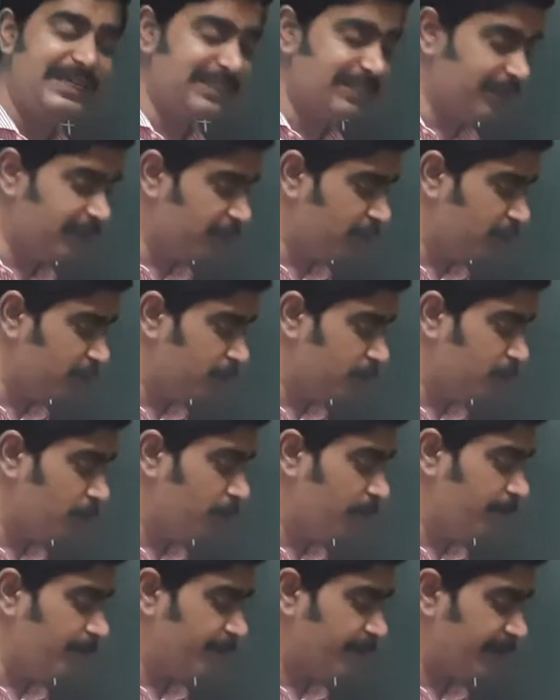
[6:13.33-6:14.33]
is equals
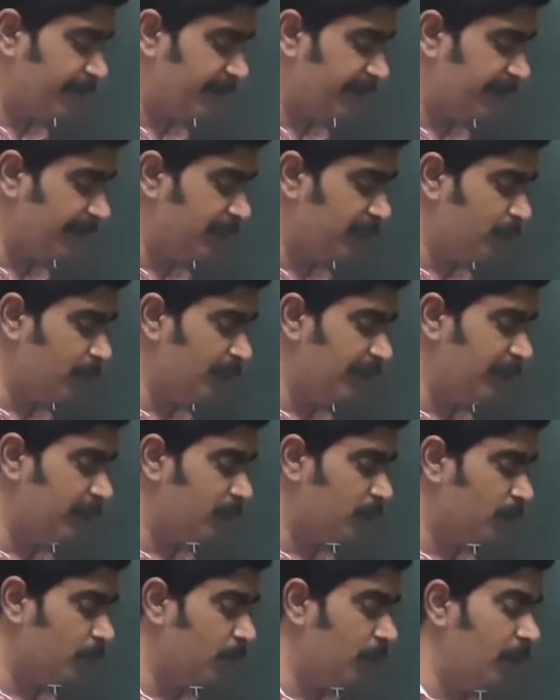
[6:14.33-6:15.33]
to
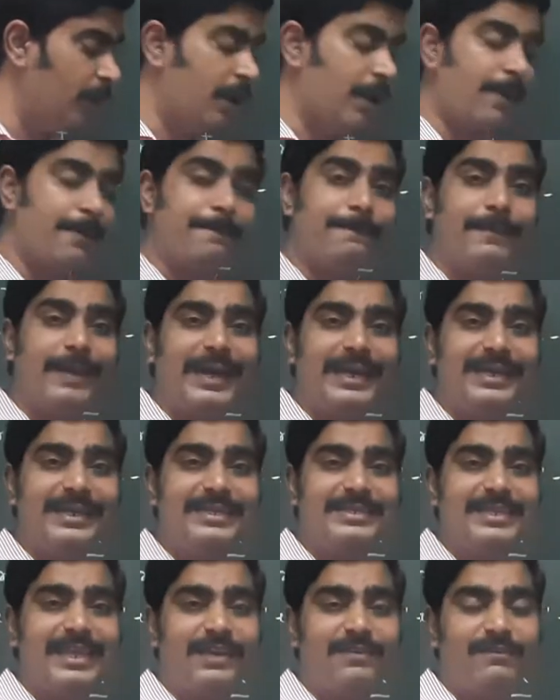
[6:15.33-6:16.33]
N2
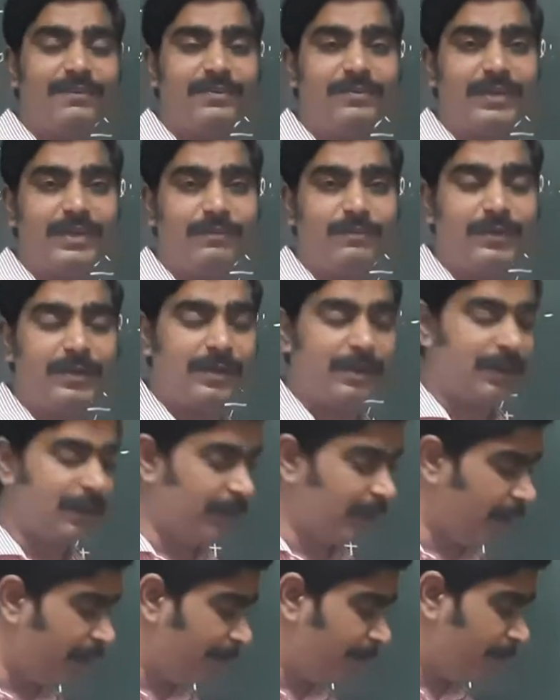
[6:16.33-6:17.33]
minus
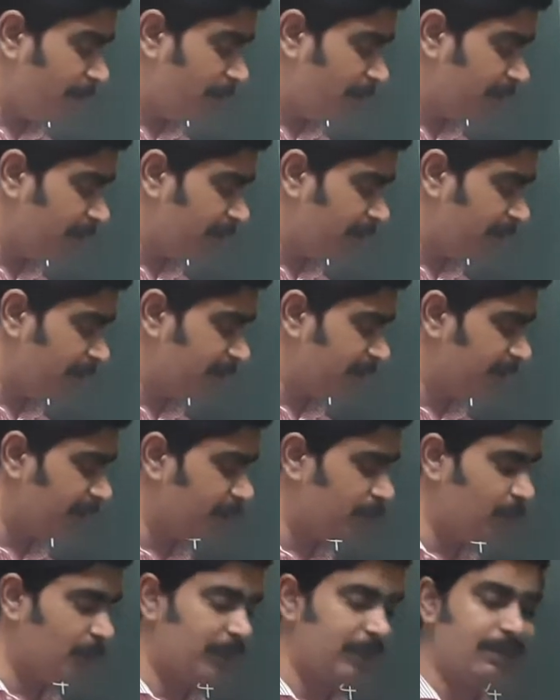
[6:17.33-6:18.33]
N1 upon
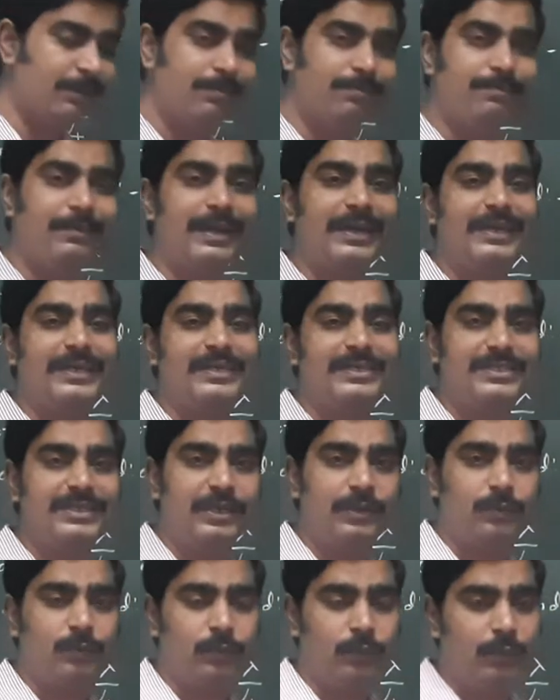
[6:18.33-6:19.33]
N1 minus
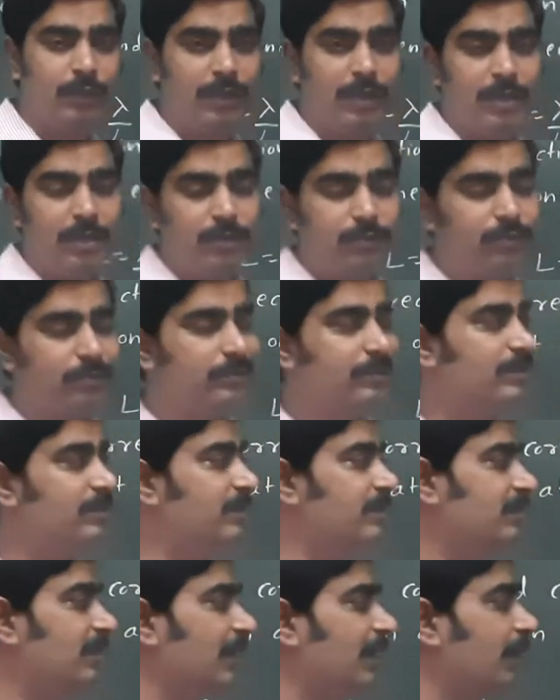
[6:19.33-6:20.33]
N2. So this
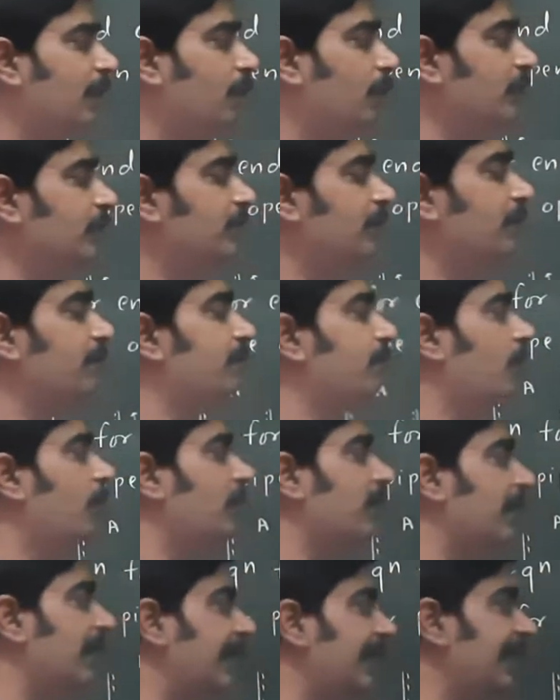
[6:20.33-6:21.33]
is the equation
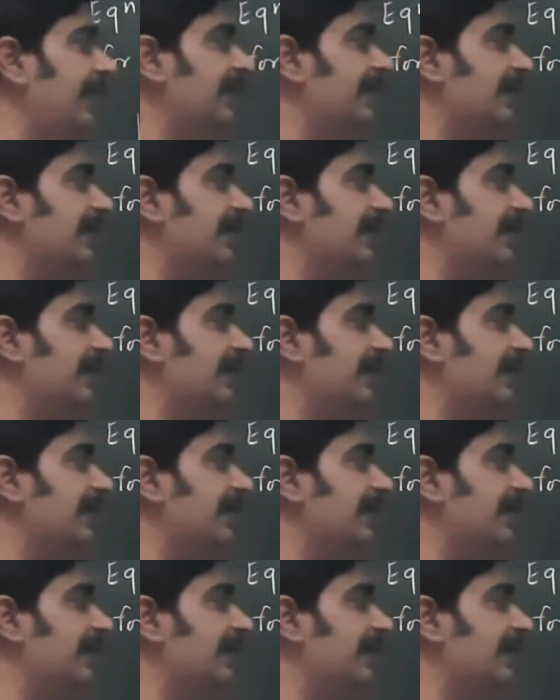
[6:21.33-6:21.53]
for end